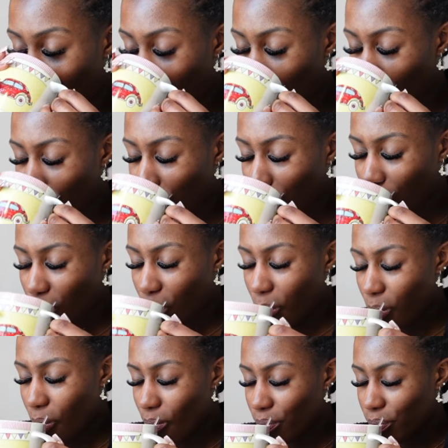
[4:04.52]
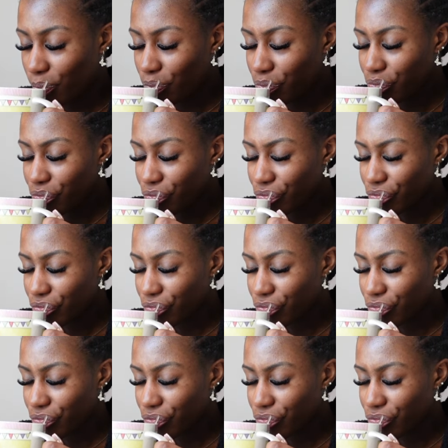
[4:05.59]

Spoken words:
Nobody speaks.